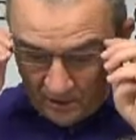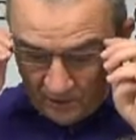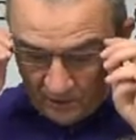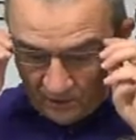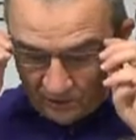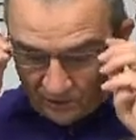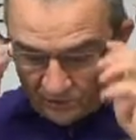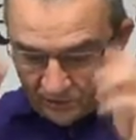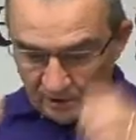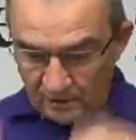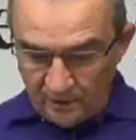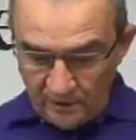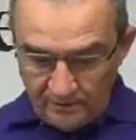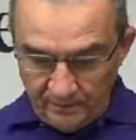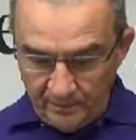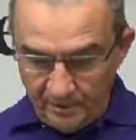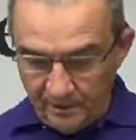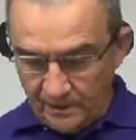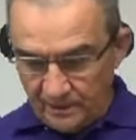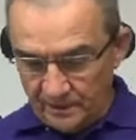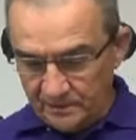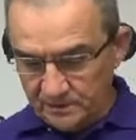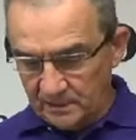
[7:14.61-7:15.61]
there's a
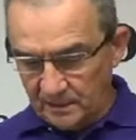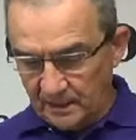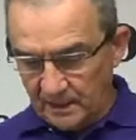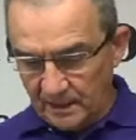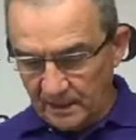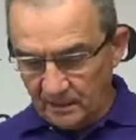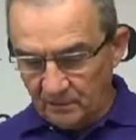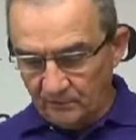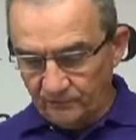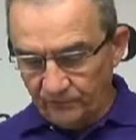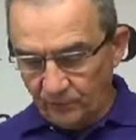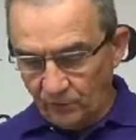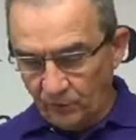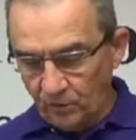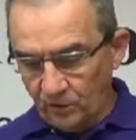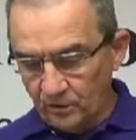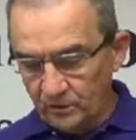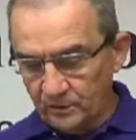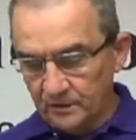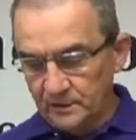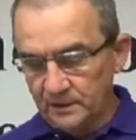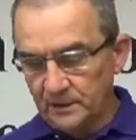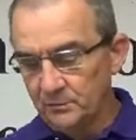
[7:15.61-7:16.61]
limit as to how
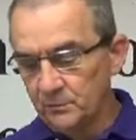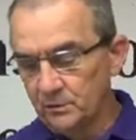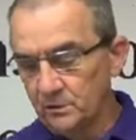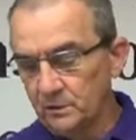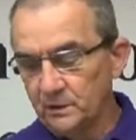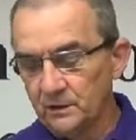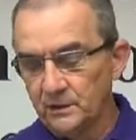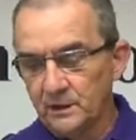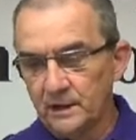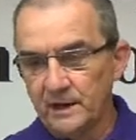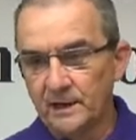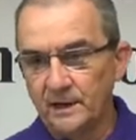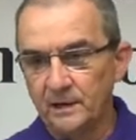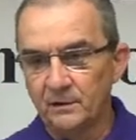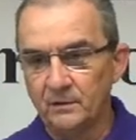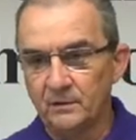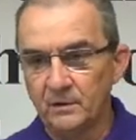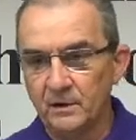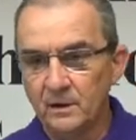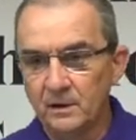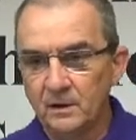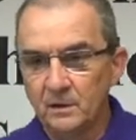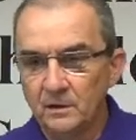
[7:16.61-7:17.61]
far He will
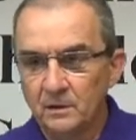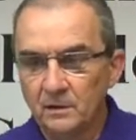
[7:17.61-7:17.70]
allow